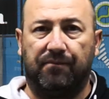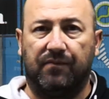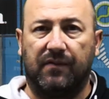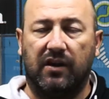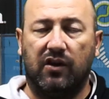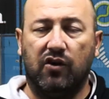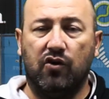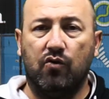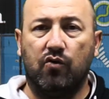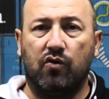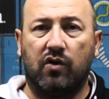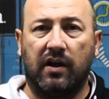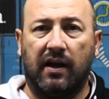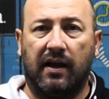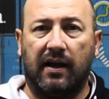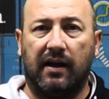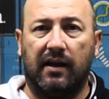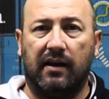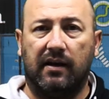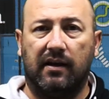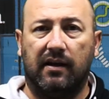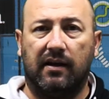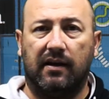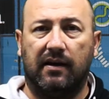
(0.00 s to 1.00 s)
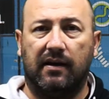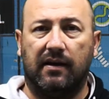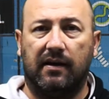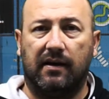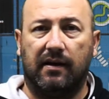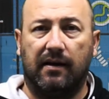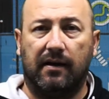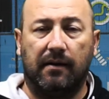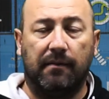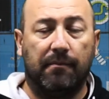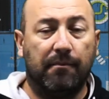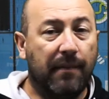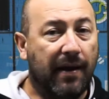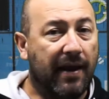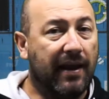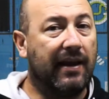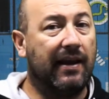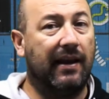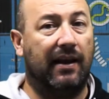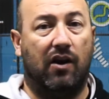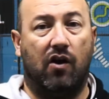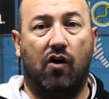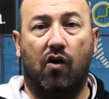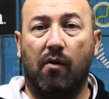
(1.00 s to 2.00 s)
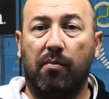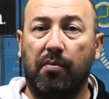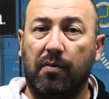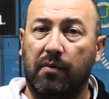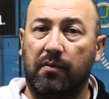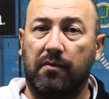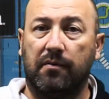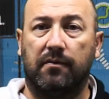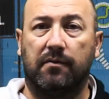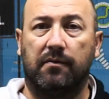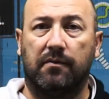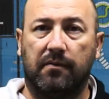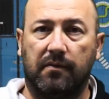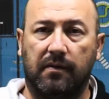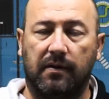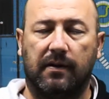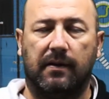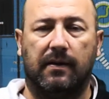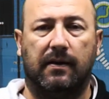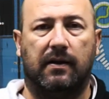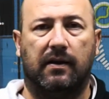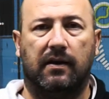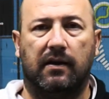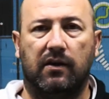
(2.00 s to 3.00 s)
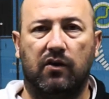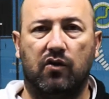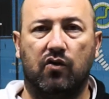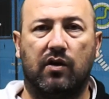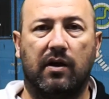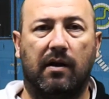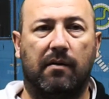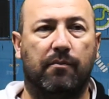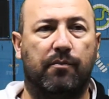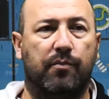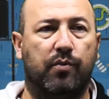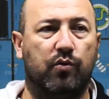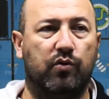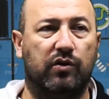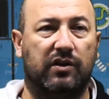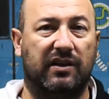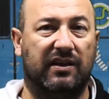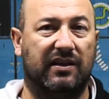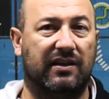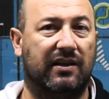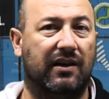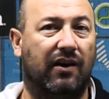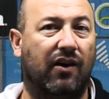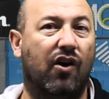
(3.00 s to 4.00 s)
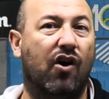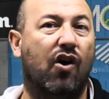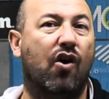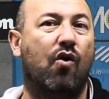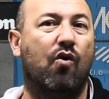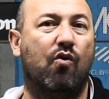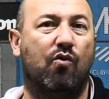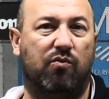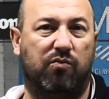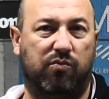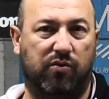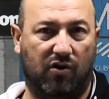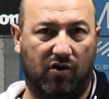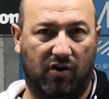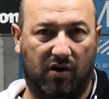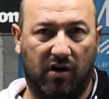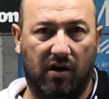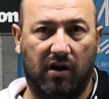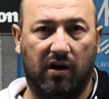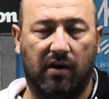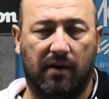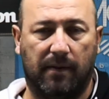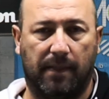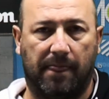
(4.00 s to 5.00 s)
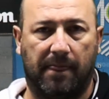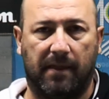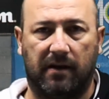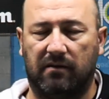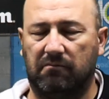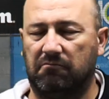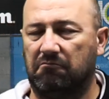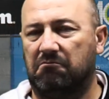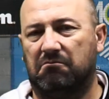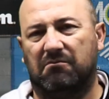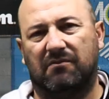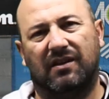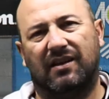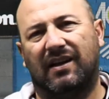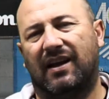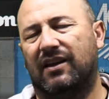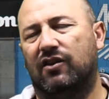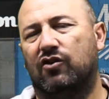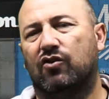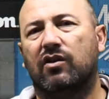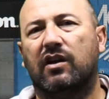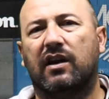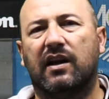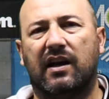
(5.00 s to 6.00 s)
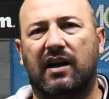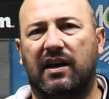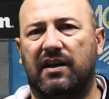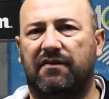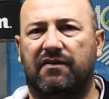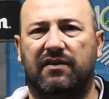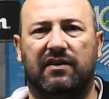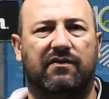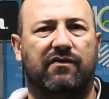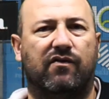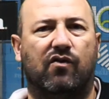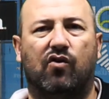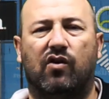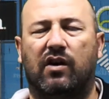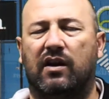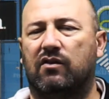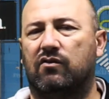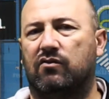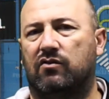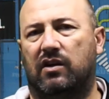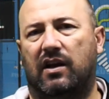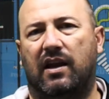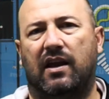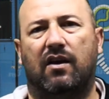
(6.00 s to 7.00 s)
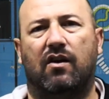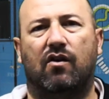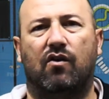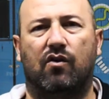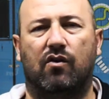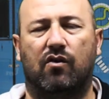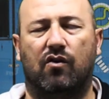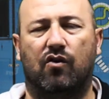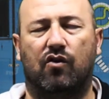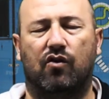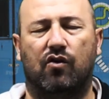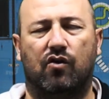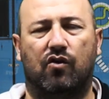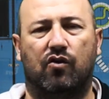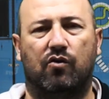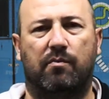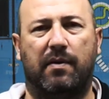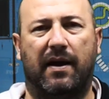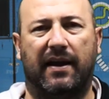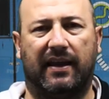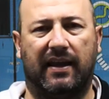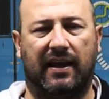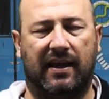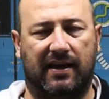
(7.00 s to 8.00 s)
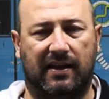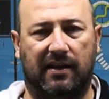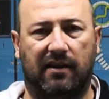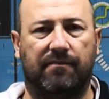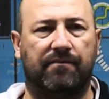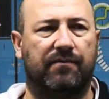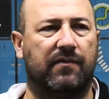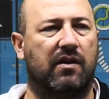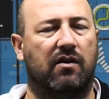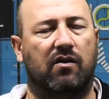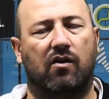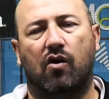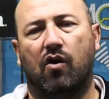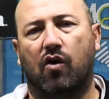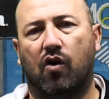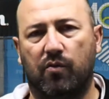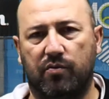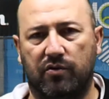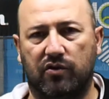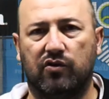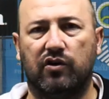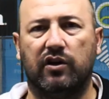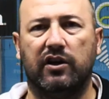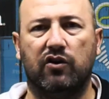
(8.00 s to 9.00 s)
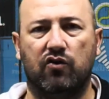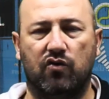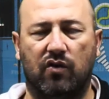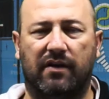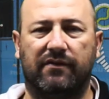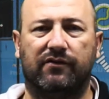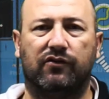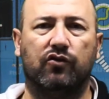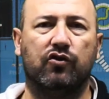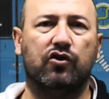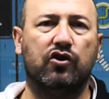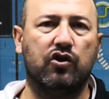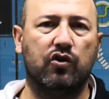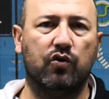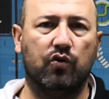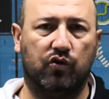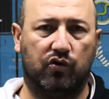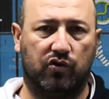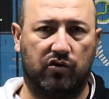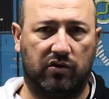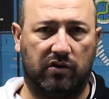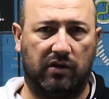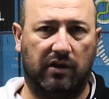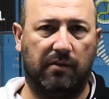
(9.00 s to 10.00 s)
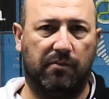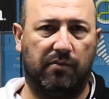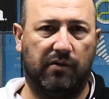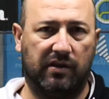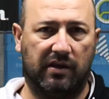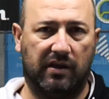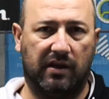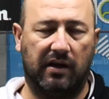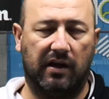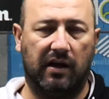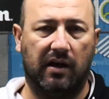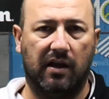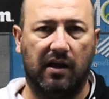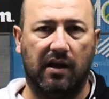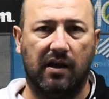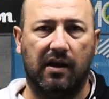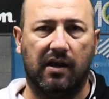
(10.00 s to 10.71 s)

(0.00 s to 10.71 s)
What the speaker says: You can make a lob. You can put a slow ball. I don't care if it's forehand or backhand. Obviously, you have to choose the better